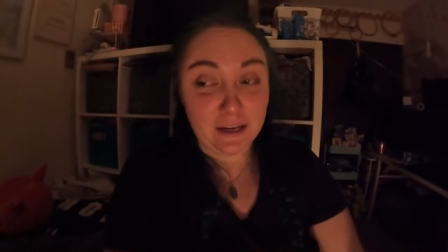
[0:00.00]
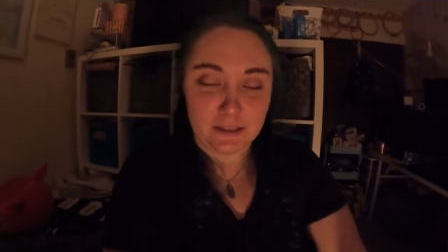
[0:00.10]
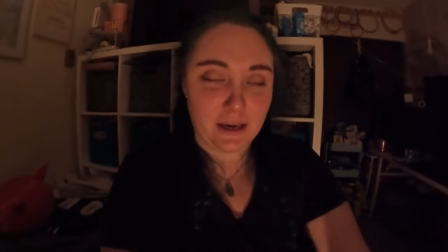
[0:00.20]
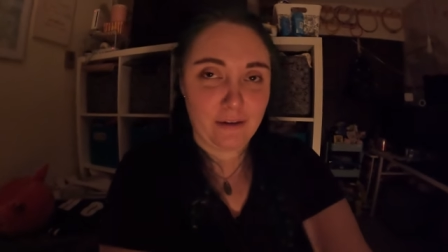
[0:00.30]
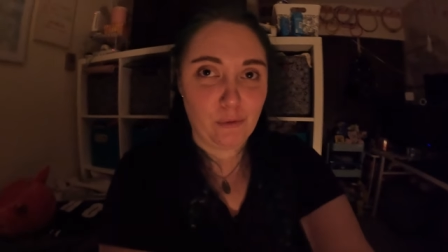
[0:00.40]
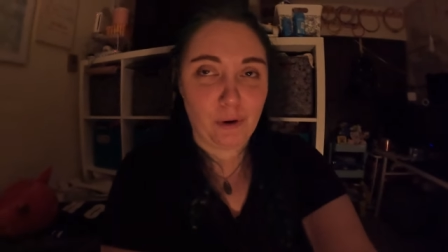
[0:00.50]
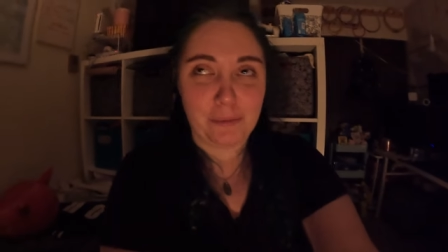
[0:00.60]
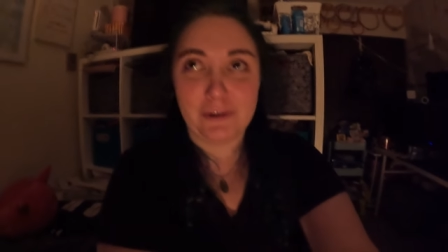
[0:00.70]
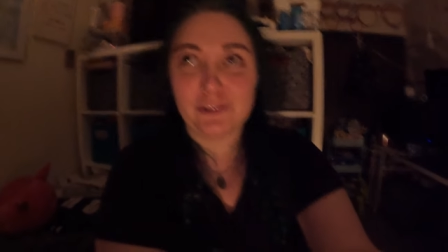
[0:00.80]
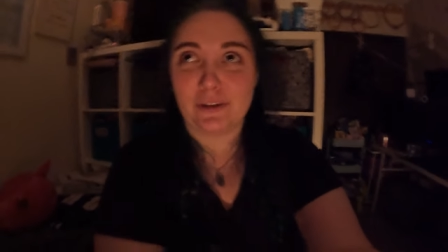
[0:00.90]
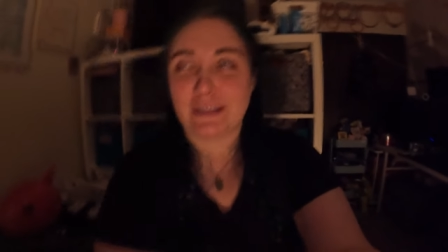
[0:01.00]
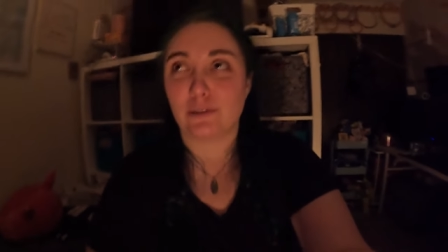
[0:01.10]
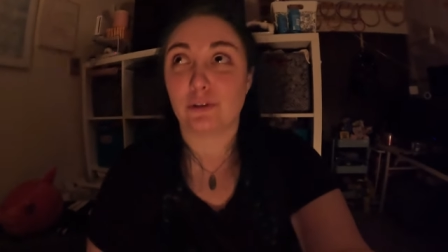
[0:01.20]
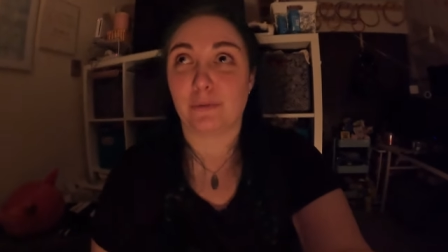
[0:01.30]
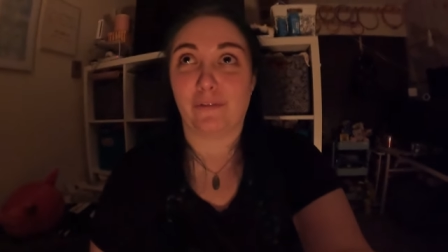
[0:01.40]
It's a heavy water bottle. So I like
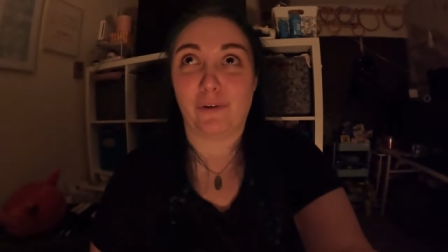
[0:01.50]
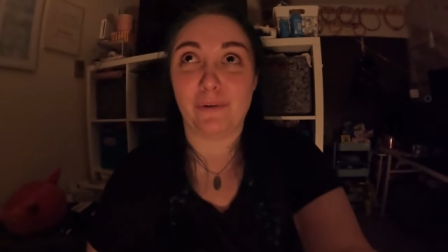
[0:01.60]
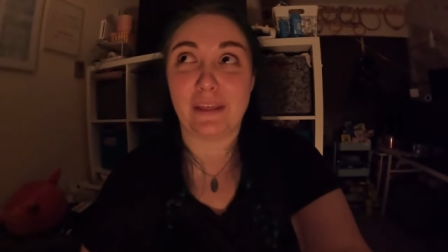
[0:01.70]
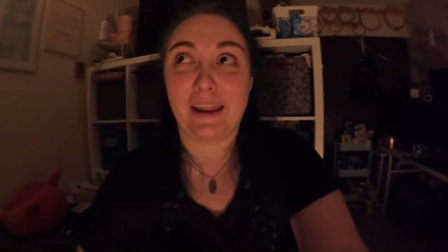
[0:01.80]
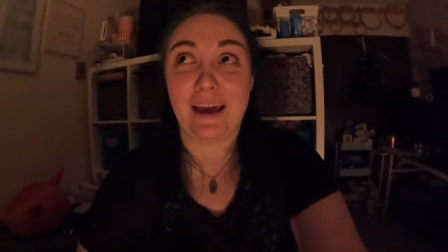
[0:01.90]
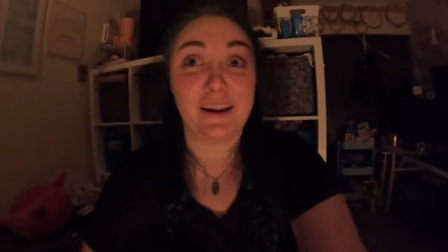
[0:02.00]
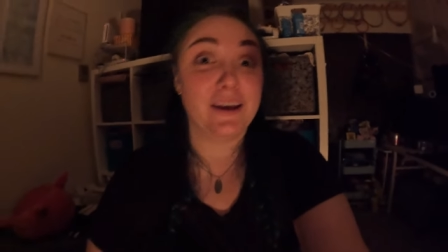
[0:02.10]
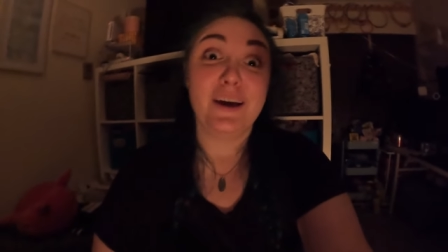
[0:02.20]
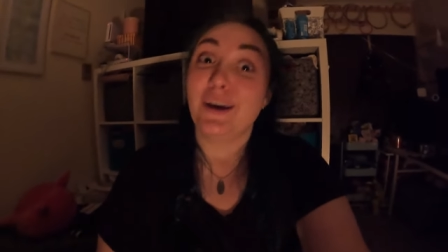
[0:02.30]
switched my phone to that hand.